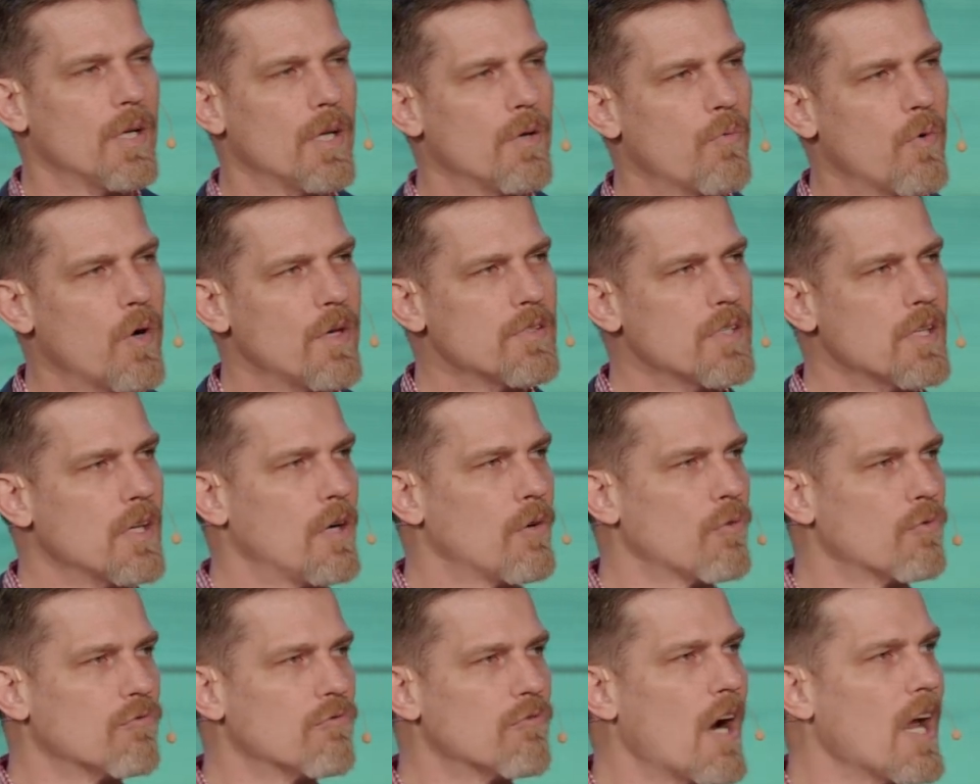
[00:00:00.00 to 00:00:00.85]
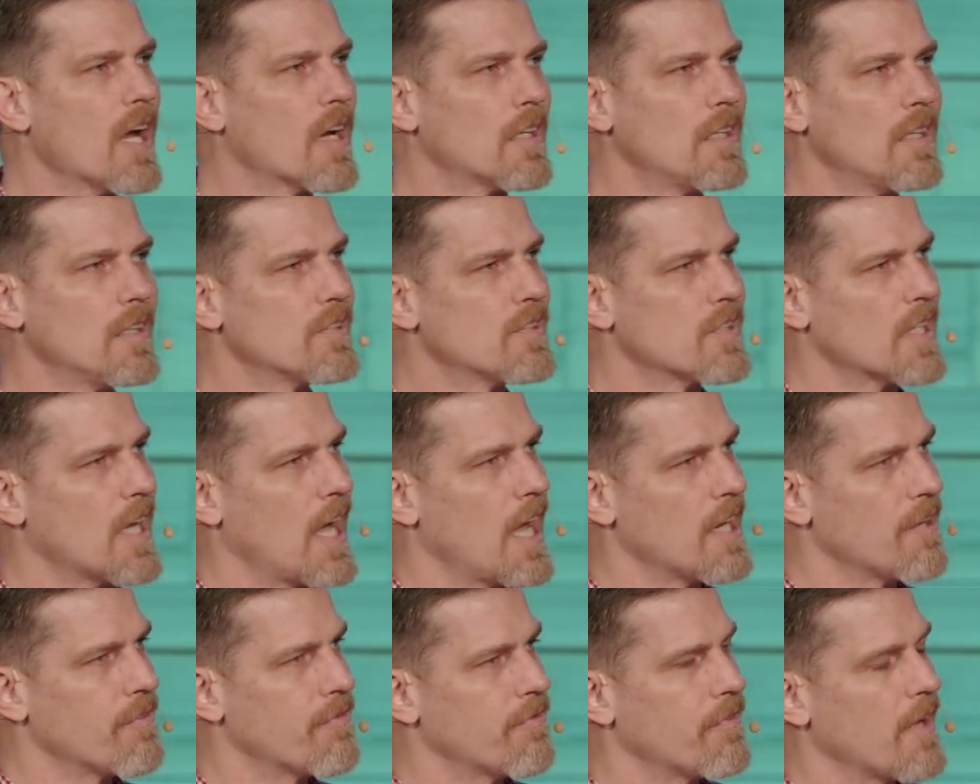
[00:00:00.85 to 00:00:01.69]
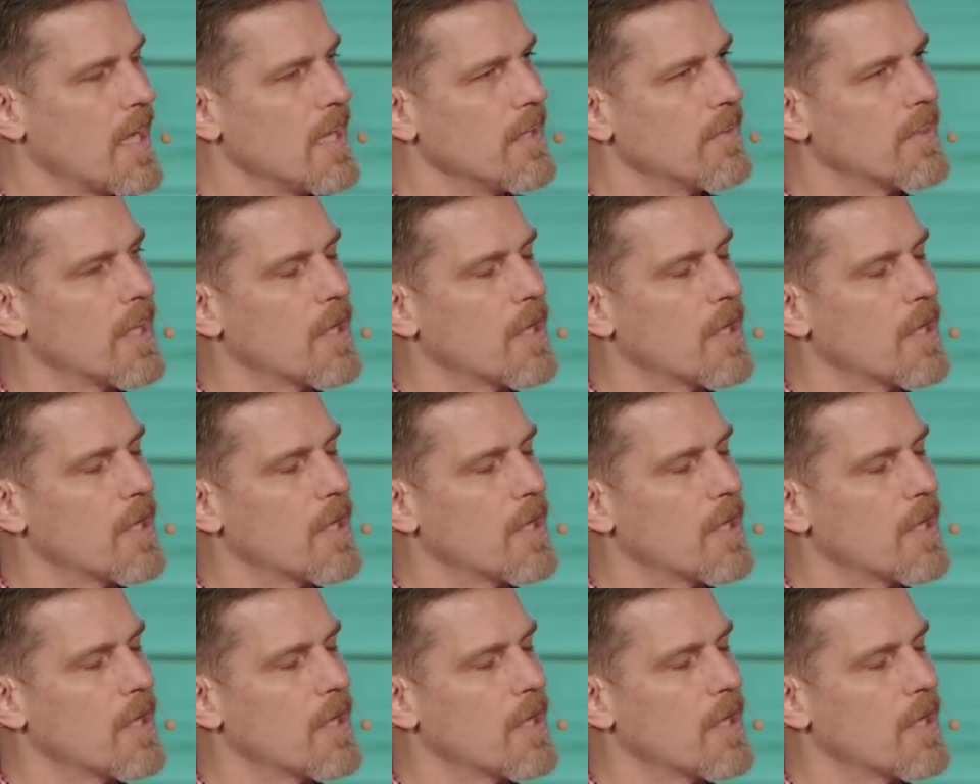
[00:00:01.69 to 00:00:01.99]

it wasn't a reckless kind of faith.